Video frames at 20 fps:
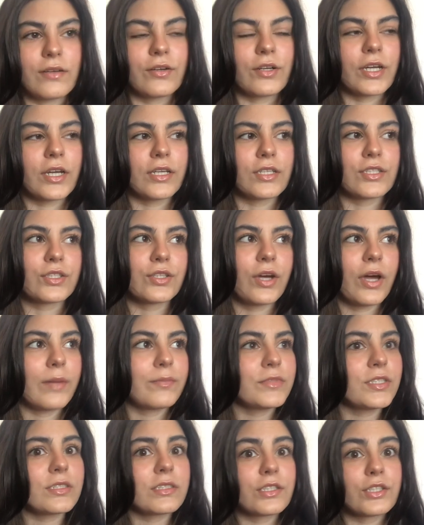Okay, so I'm
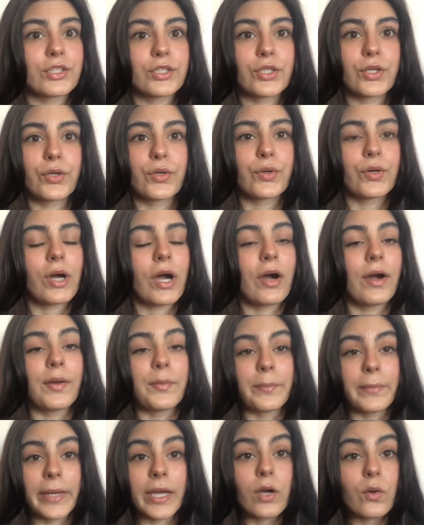just gonna show you how I
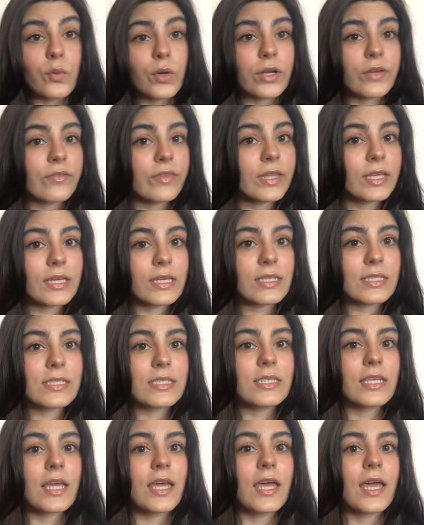make one of these,